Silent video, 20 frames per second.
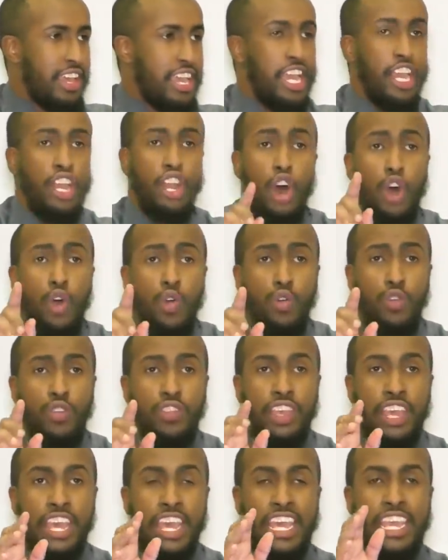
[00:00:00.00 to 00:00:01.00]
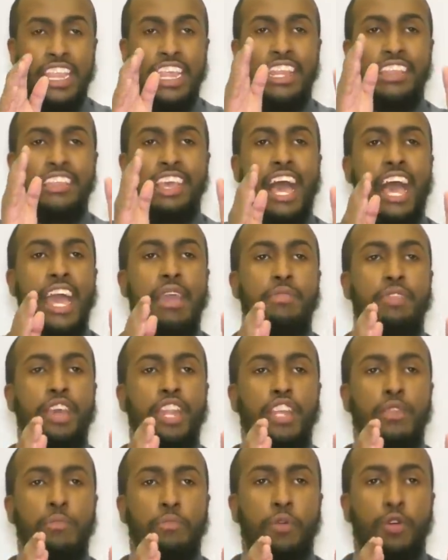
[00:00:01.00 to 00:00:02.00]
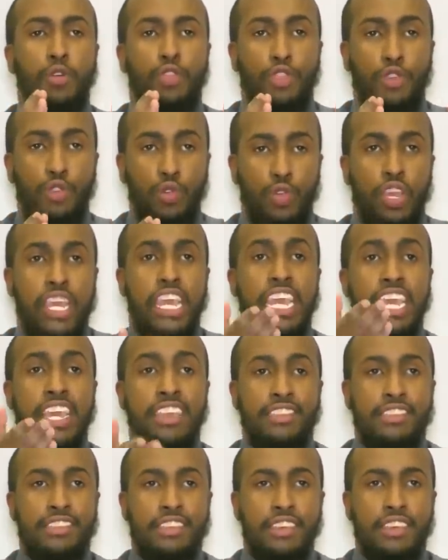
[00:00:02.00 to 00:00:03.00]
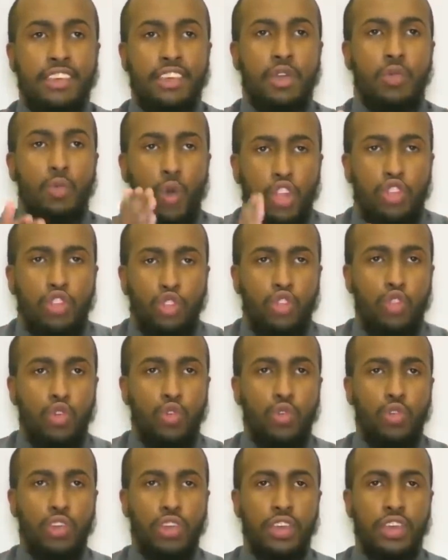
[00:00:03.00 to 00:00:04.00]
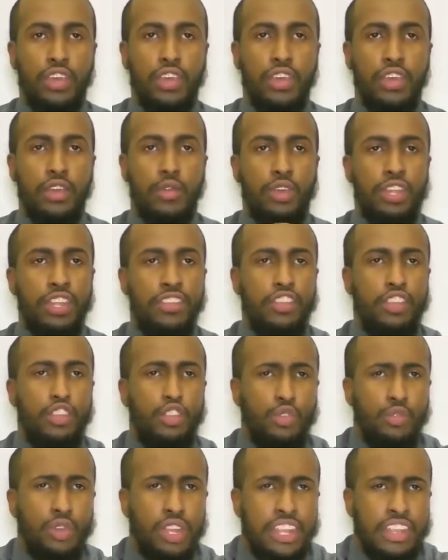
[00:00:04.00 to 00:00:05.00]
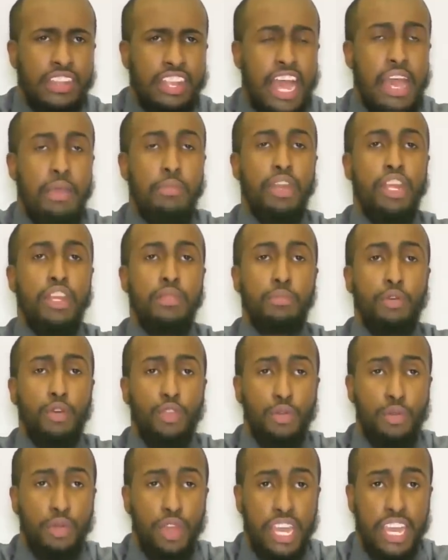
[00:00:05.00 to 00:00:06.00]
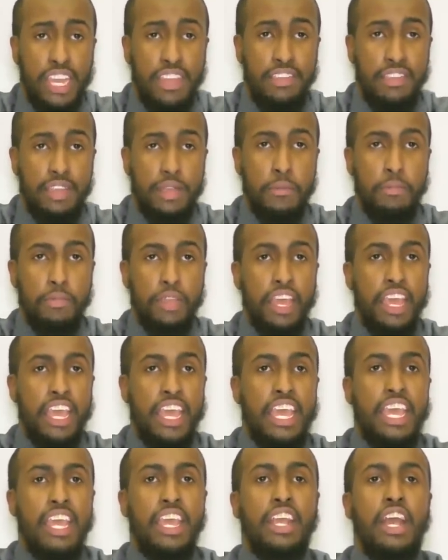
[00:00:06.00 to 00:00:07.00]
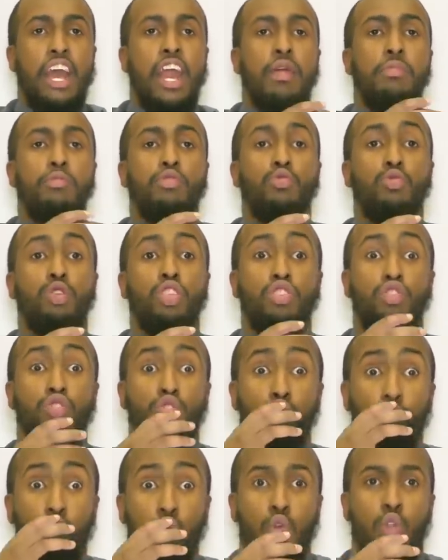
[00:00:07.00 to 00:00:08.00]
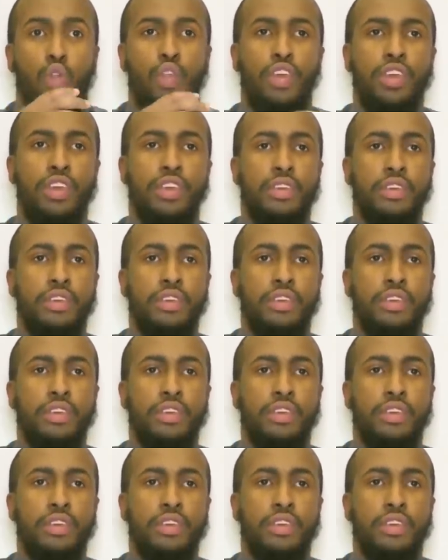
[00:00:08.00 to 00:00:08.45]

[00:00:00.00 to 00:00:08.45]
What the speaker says: He knows the time that he's put through ease, what to do. What does he do at the time when he's put through ease? He comes with shukr.